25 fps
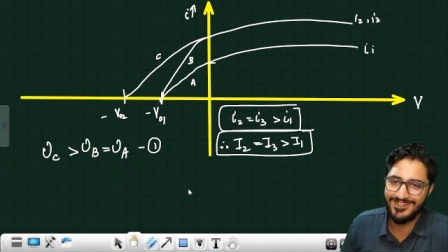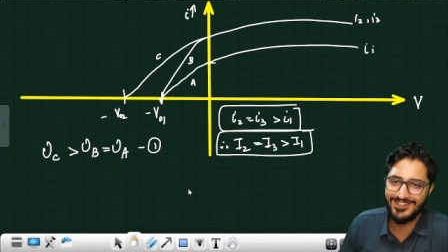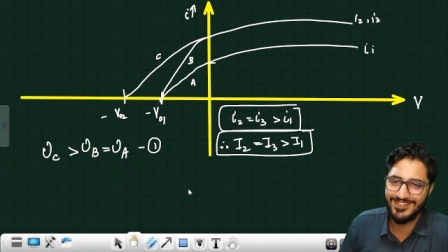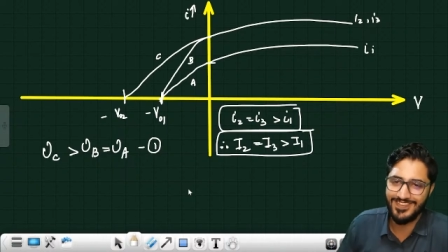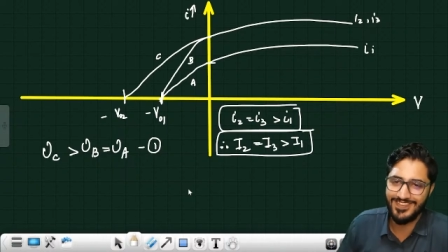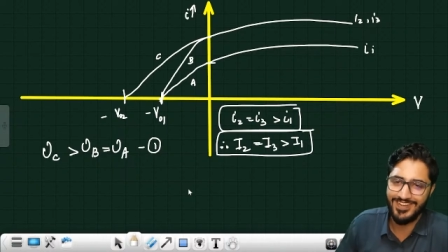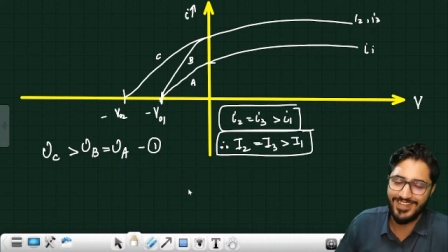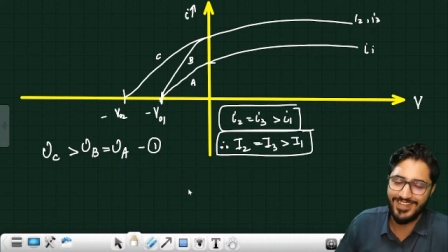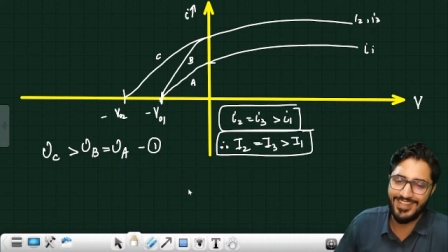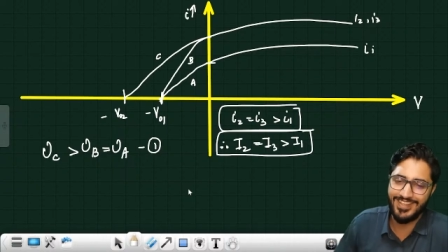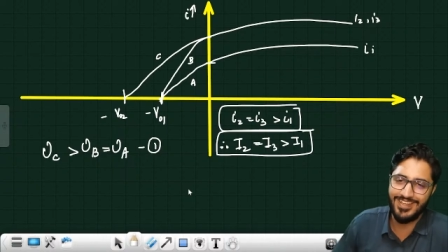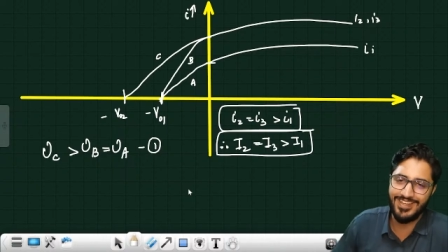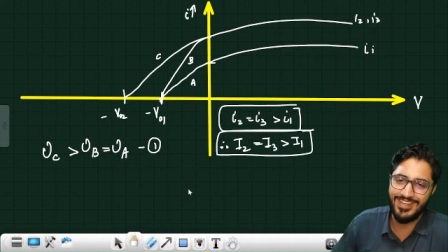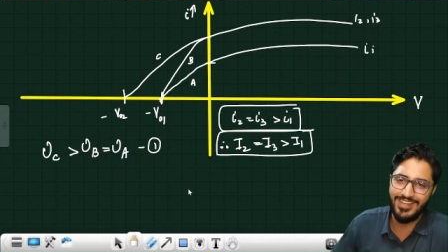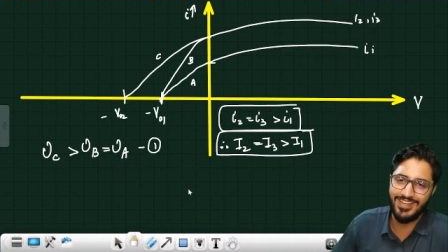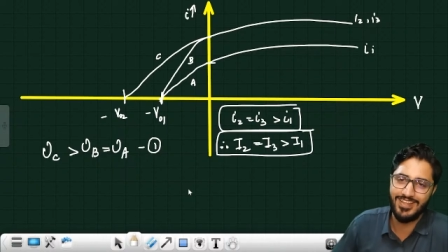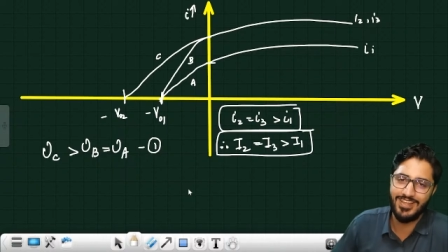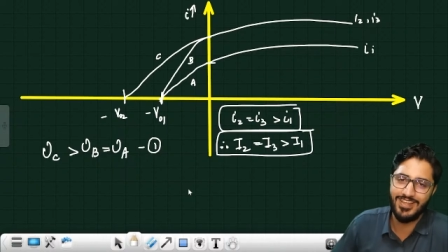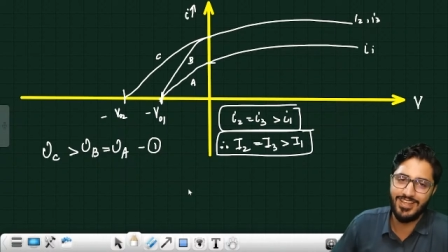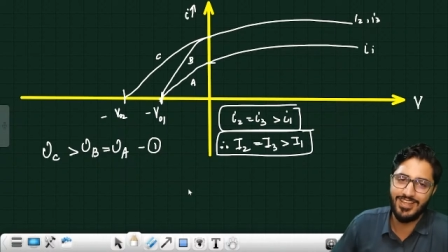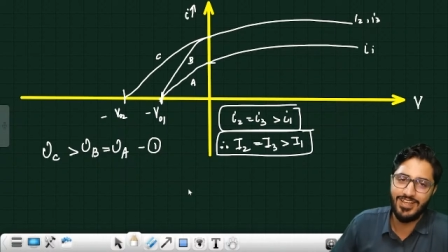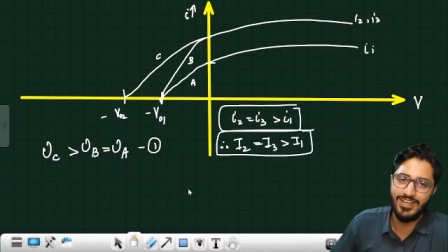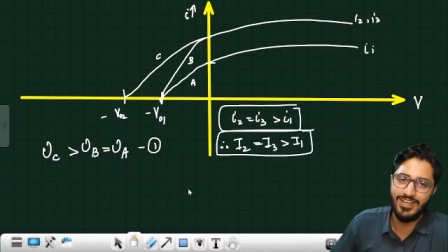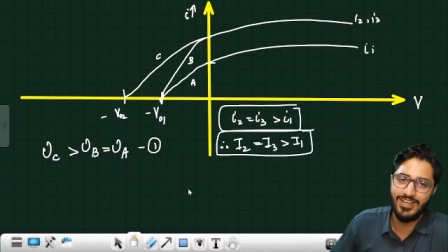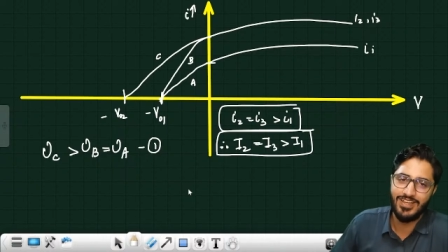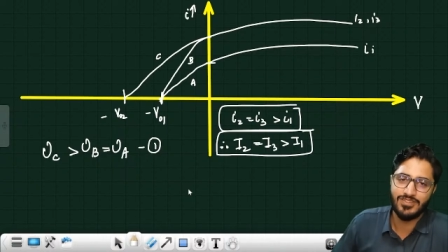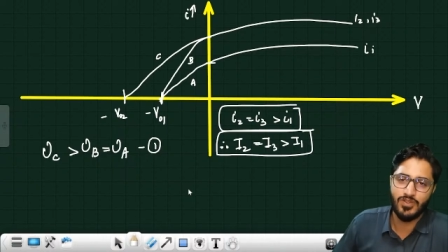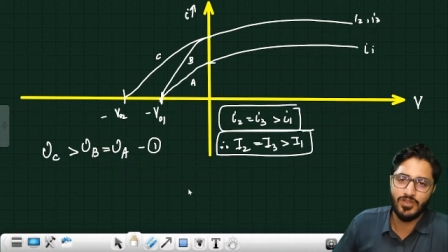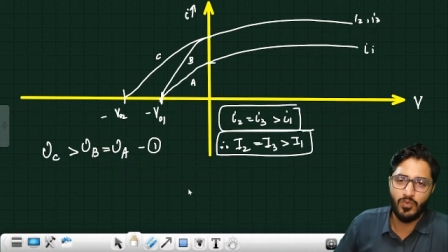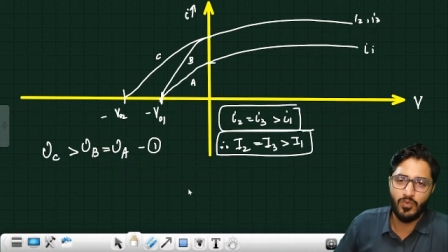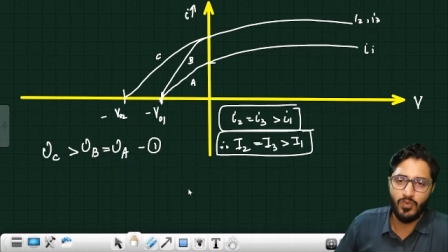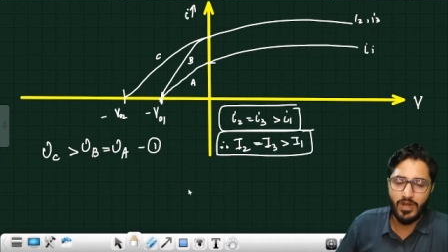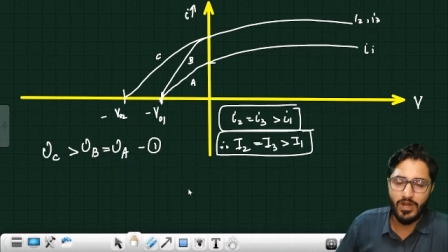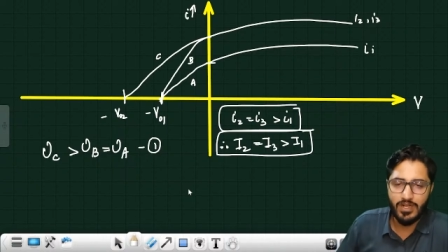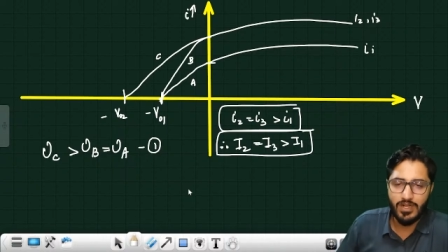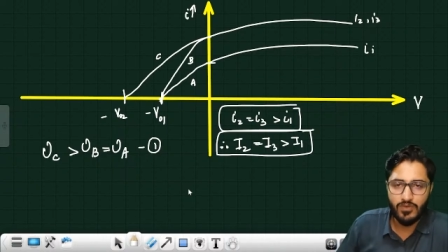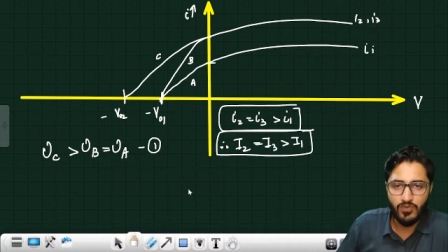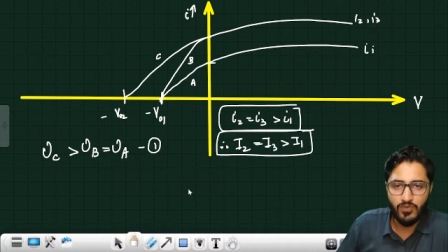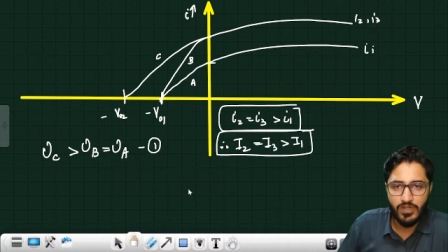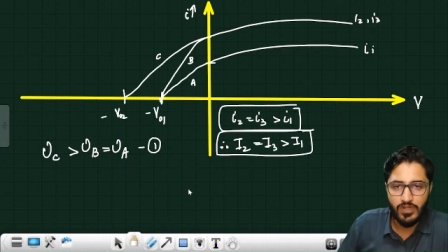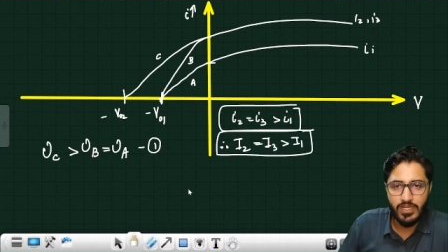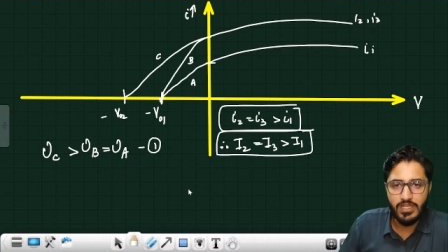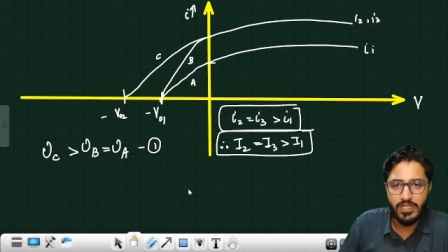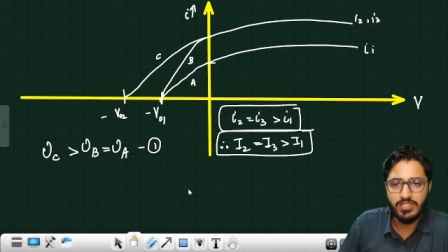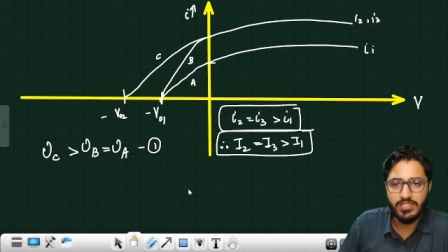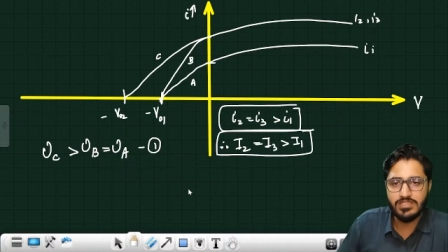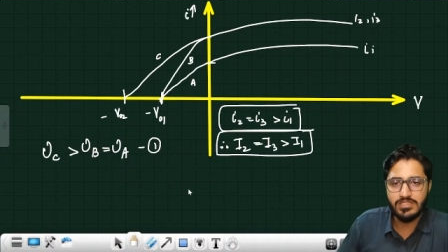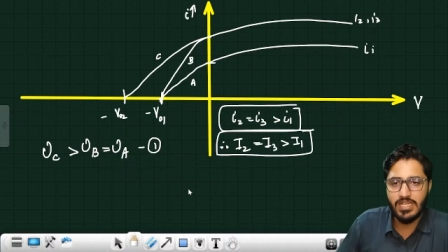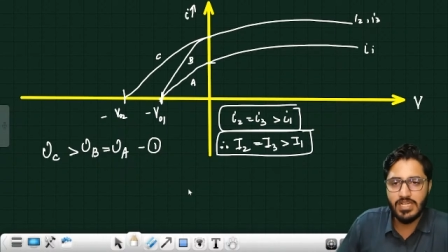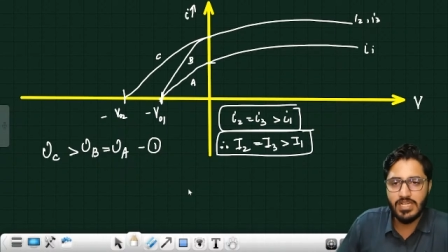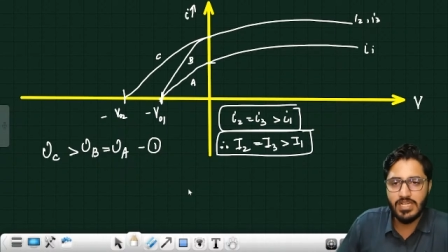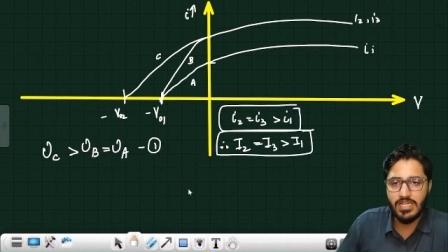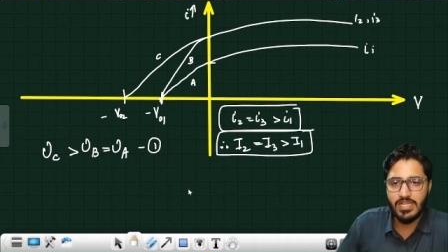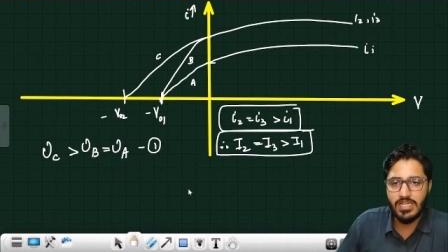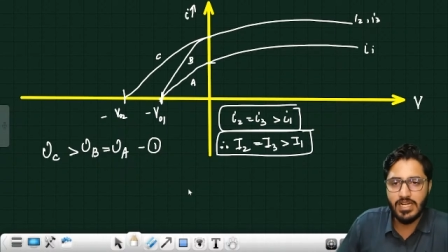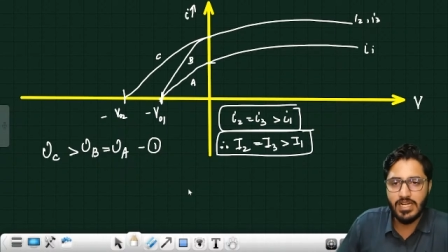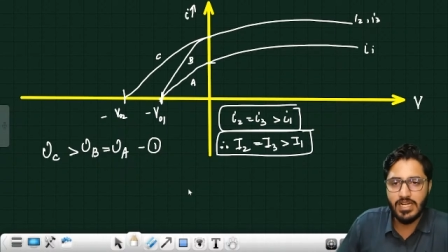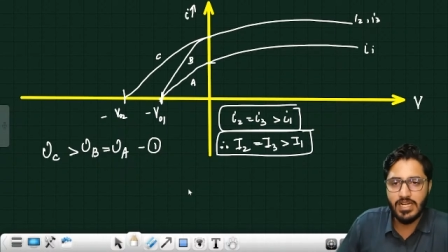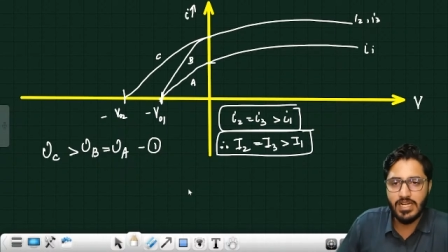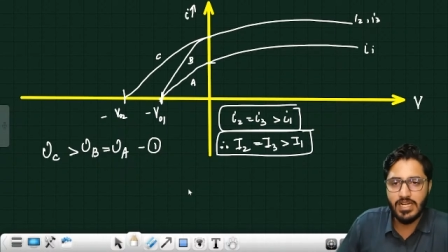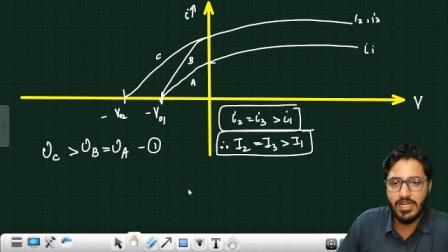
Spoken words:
Okay. So what we studied up